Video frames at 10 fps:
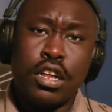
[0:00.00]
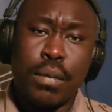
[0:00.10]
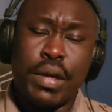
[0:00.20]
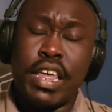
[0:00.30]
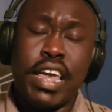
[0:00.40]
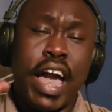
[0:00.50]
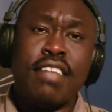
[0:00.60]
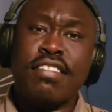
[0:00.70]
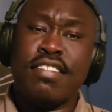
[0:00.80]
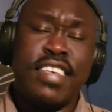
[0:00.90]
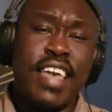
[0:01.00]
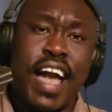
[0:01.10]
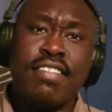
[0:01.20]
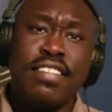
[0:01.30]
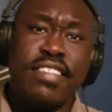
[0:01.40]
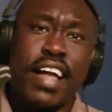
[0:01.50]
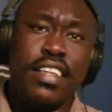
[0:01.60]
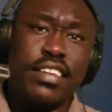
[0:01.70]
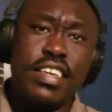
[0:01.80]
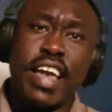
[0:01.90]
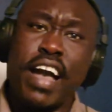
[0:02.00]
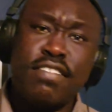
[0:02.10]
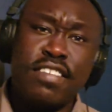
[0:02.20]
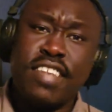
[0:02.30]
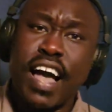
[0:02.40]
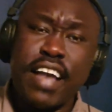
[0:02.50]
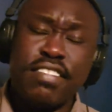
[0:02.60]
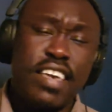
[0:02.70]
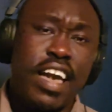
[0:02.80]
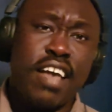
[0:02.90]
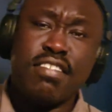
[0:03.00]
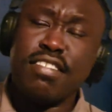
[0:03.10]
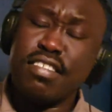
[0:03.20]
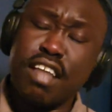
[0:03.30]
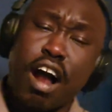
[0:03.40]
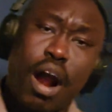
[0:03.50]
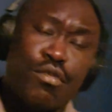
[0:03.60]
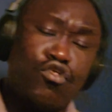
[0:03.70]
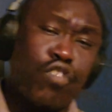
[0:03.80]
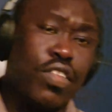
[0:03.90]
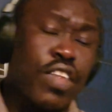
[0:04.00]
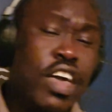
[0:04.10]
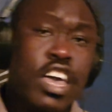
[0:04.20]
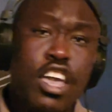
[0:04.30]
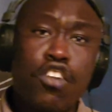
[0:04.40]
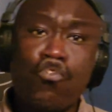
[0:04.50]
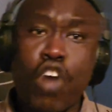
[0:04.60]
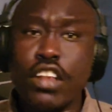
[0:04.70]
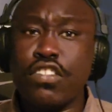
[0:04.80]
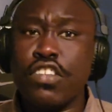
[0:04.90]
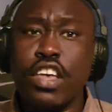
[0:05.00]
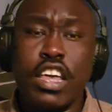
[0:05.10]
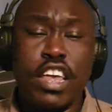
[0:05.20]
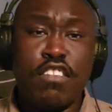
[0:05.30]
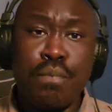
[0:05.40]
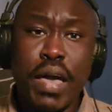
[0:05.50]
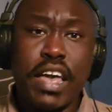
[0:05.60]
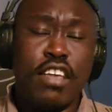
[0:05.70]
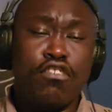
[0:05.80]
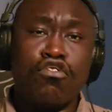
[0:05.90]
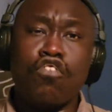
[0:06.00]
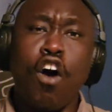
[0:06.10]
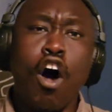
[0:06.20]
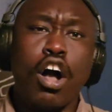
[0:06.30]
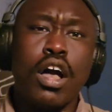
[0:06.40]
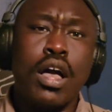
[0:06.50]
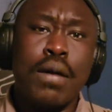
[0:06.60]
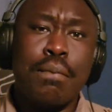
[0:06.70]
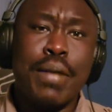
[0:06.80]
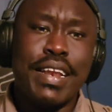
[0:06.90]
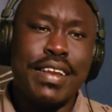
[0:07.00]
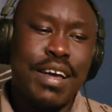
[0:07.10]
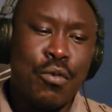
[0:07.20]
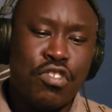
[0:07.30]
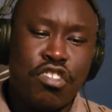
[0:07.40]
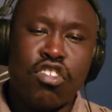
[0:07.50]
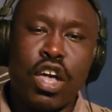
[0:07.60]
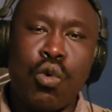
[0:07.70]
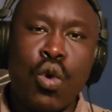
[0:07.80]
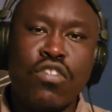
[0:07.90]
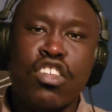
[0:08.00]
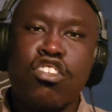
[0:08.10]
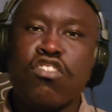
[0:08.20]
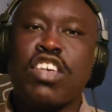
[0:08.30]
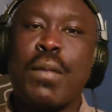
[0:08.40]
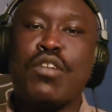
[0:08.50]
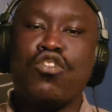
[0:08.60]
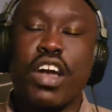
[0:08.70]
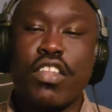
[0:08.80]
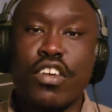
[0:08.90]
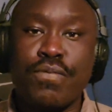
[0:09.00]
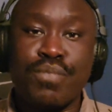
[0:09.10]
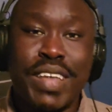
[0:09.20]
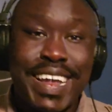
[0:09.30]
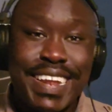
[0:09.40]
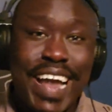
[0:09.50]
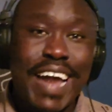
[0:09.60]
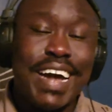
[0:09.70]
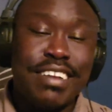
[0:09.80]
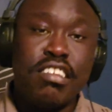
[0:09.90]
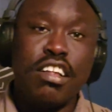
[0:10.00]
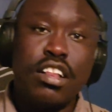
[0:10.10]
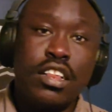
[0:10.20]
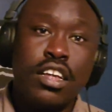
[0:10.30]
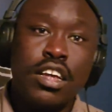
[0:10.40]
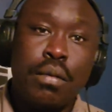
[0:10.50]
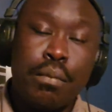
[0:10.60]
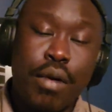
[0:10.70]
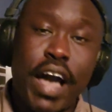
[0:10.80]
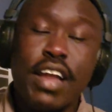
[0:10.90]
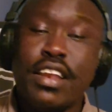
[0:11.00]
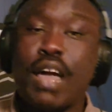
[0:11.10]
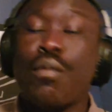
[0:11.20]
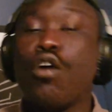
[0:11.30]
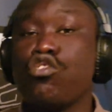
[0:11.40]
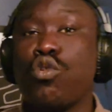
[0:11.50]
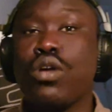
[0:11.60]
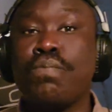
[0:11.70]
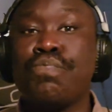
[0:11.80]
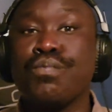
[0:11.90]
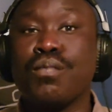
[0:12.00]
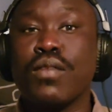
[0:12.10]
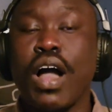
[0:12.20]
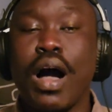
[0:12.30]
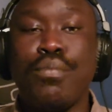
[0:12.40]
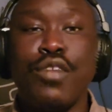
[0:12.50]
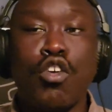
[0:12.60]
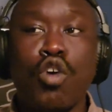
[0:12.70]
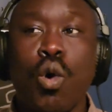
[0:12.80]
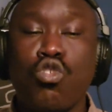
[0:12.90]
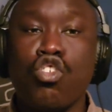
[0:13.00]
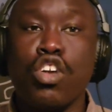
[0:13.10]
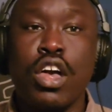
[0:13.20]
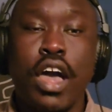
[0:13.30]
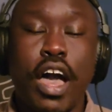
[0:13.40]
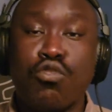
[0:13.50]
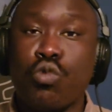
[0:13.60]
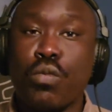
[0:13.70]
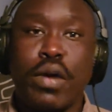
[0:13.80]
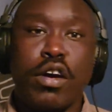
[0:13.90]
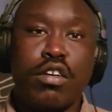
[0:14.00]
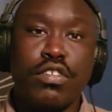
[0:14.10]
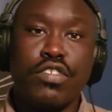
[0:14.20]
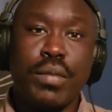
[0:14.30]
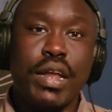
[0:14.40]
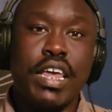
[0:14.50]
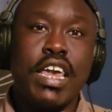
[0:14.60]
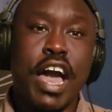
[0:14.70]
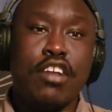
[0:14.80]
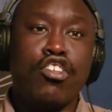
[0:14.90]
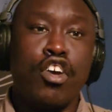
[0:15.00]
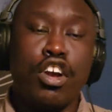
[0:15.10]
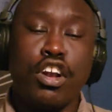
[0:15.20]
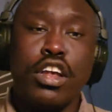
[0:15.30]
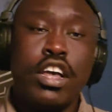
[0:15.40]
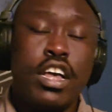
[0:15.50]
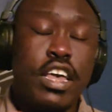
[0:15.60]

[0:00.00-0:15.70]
he has the talent, he has the size, he had the arm strength, he runs, he's big, he's strong, but it wasn't just coming together. Not until Brian Daboll showed up. Their coach has worked miracles. He has turned